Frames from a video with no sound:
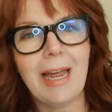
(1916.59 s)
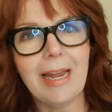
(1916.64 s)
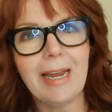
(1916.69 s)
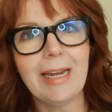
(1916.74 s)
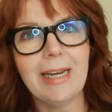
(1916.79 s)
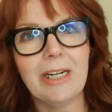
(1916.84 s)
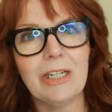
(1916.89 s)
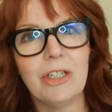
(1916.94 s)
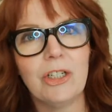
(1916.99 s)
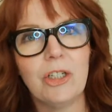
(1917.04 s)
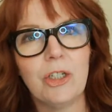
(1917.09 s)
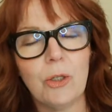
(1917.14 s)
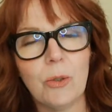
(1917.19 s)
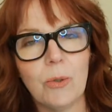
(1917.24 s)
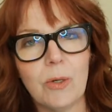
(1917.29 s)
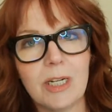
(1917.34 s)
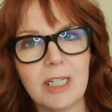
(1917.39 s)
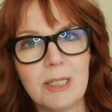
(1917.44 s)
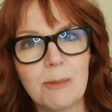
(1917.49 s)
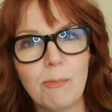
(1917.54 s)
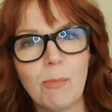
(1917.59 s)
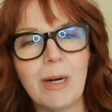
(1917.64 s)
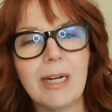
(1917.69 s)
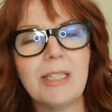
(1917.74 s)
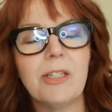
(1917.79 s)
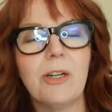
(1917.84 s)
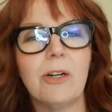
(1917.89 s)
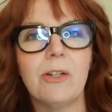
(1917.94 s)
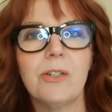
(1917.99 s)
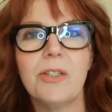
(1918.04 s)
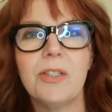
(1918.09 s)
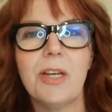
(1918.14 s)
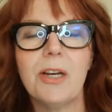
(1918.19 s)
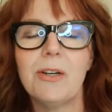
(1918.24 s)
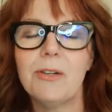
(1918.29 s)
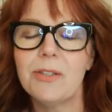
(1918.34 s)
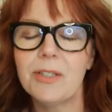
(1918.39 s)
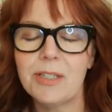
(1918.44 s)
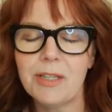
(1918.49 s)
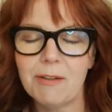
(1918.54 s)
age to express
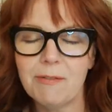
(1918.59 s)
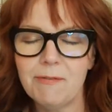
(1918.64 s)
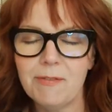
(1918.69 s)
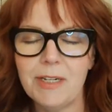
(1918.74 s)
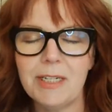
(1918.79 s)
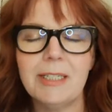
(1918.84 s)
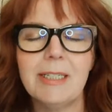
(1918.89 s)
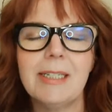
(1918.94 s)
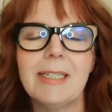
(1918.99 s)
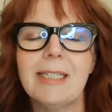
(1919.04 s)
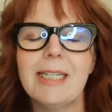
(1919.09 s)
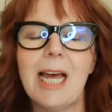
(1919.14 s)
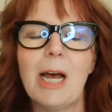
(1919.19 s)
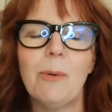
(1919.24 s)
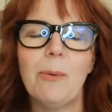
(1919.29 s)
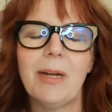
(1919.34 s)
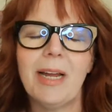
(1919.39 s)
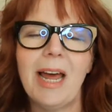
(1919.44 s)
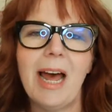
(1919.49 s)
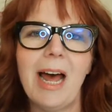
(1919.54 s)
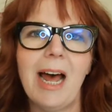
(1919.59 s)
ourselves, the feelings that we